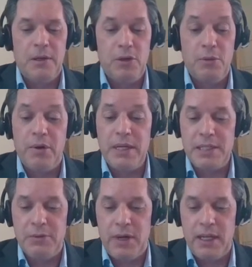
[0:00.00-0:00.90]
New
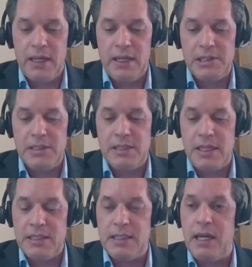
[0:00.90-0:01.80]
pricing regulations
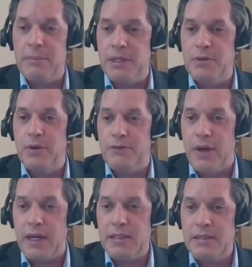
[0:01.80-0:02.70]
set to come into
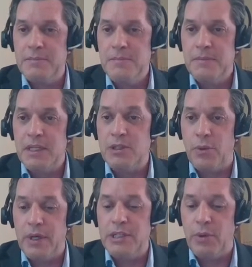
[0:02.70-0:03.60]
effect in
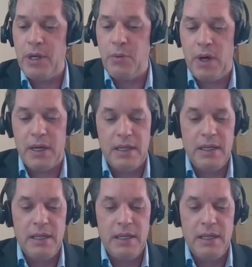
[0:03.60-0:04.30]
2021,